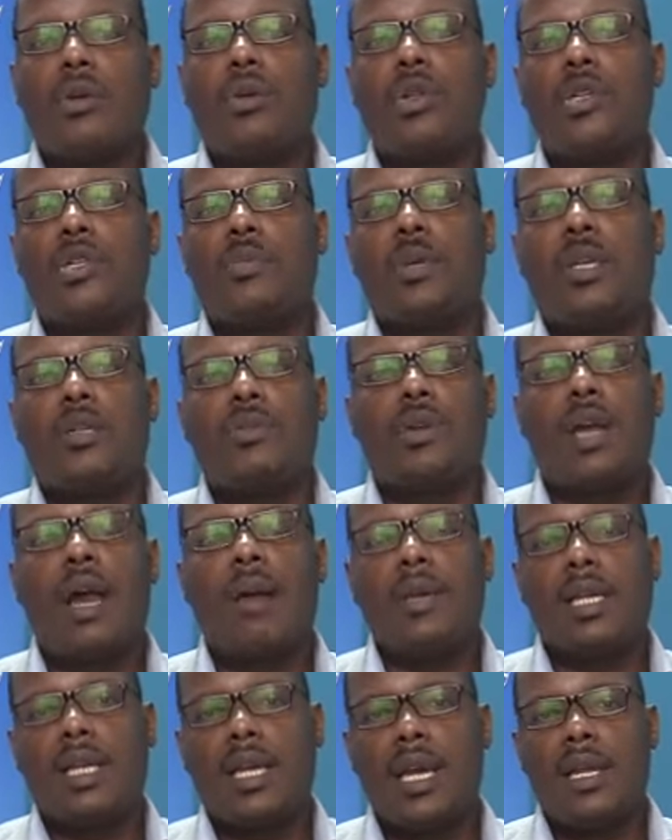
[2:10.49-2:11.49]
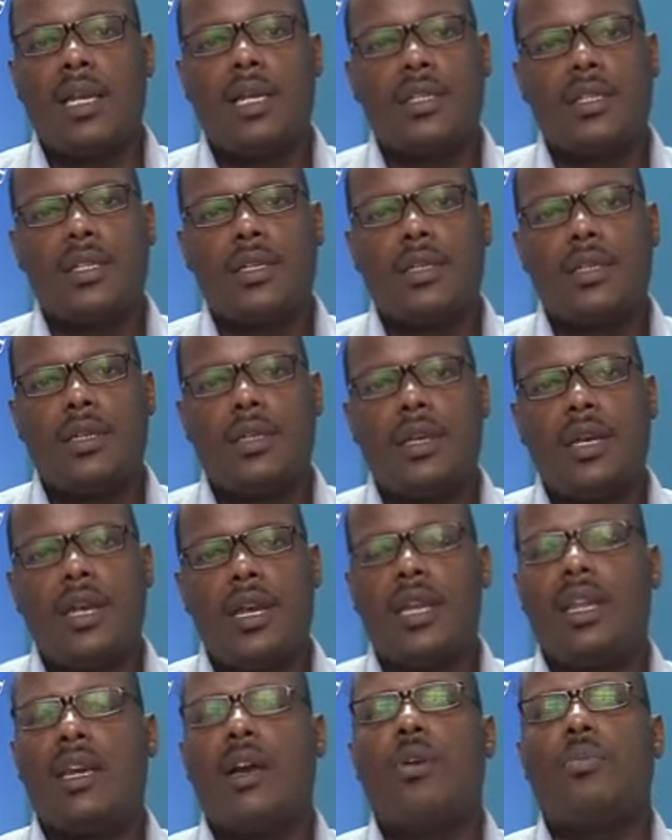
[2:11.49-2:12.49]
Holy Spirit to come and guide us
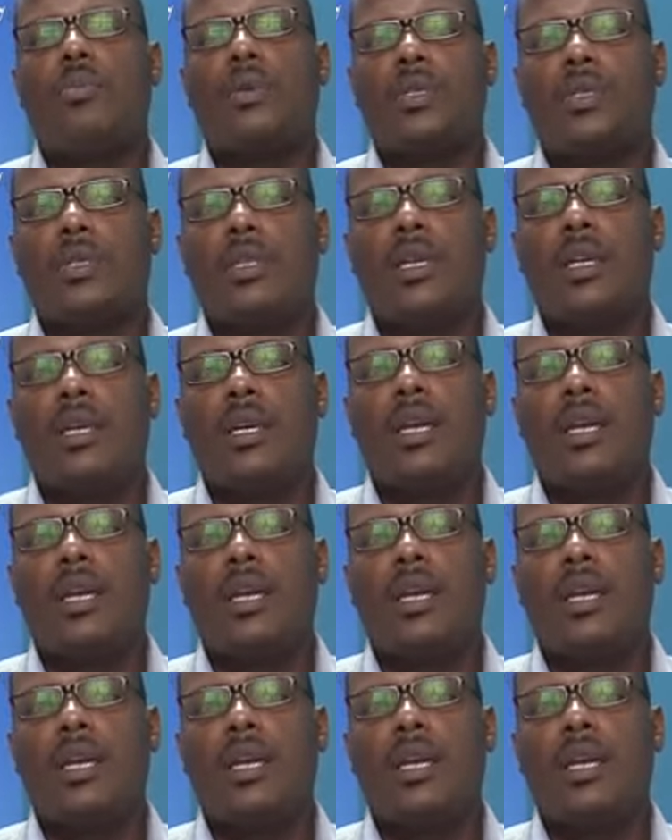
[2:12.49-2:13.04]
and help us.